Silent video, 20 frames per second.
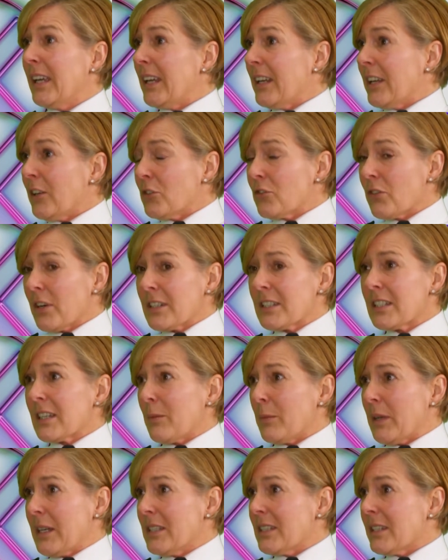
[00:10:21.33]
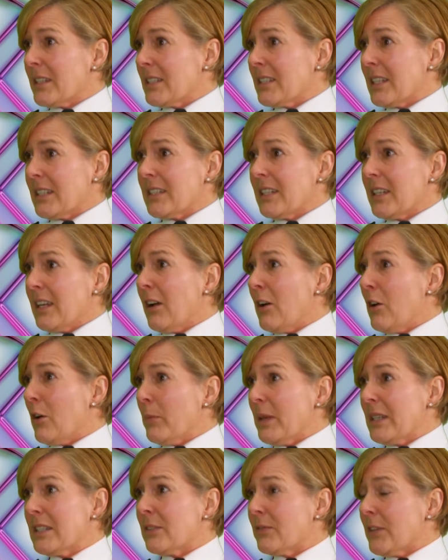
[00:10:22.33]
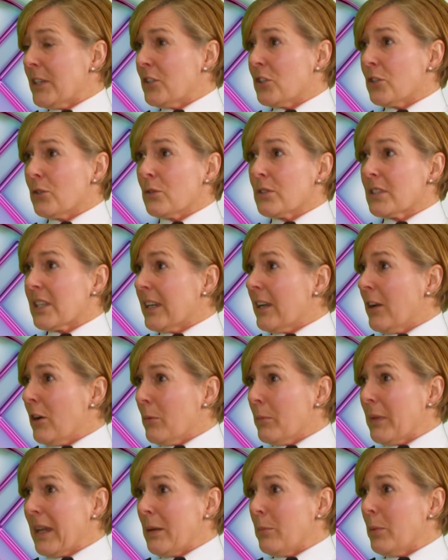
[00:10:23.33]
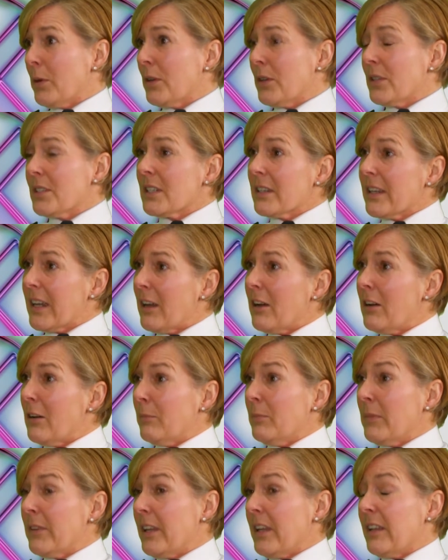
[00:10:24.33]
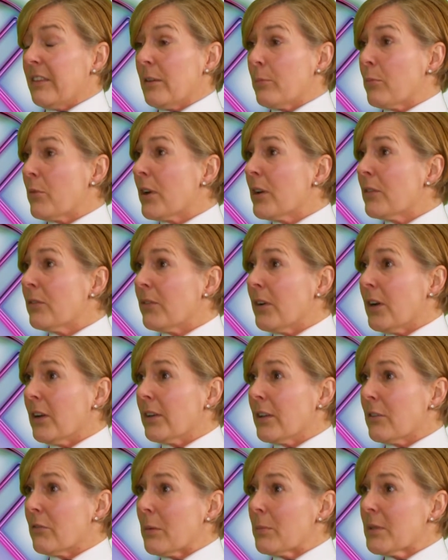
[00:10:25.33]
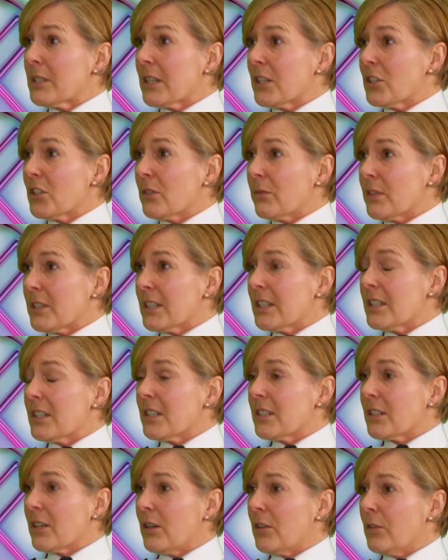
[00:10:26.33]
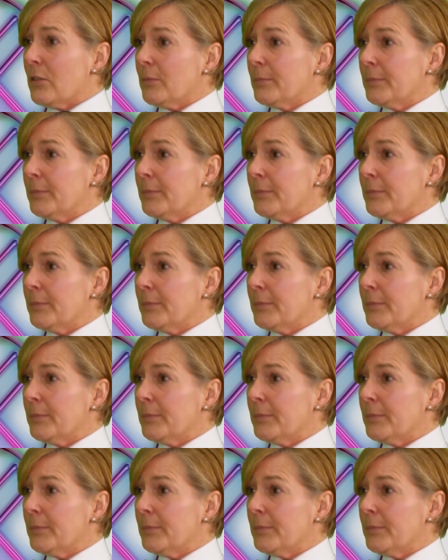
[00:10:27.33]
You know, drugs coming into the city harm individuals, they harm neighbourhoods, and they harm the, the profile and the reputation of the city as a whole.